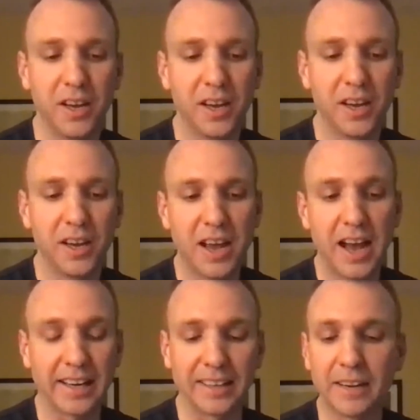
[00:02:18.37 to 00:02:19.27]
I got a
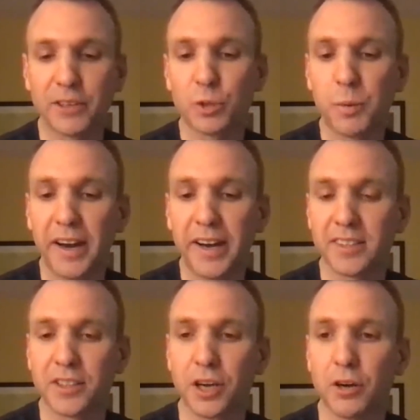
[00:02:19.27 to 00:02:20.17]
lot of experience
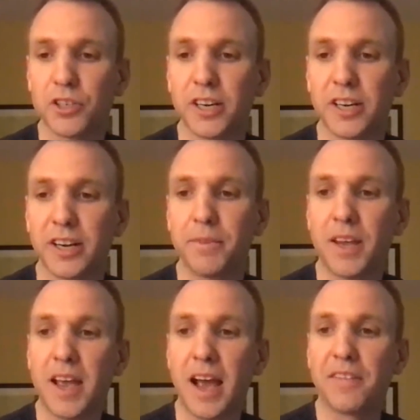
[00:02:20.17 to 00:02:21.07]
in coaching,
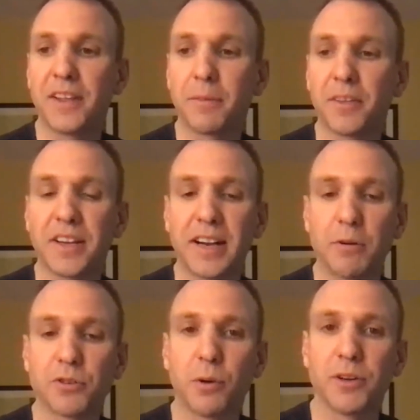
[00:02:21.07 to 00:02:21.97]
and I think the thing
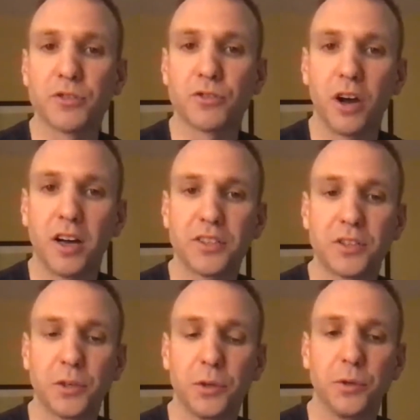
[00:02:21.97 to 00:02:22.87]
I was always
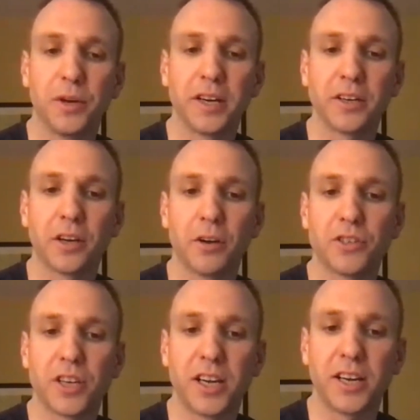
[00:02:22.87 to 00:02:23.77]
drawn to in
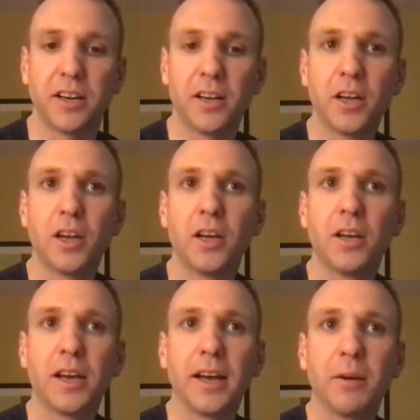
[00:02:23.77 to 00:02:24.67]
coaching
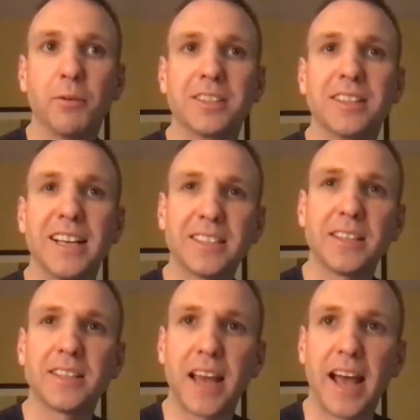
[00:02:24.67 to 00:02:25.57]
uh, was less
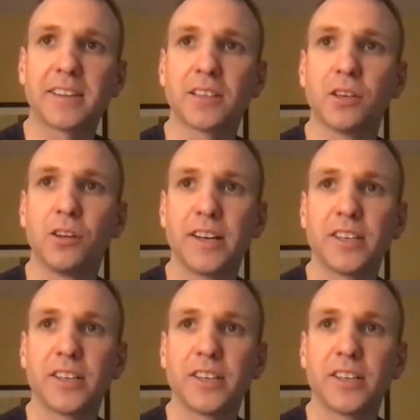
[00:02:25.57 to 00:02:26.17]
the tactical.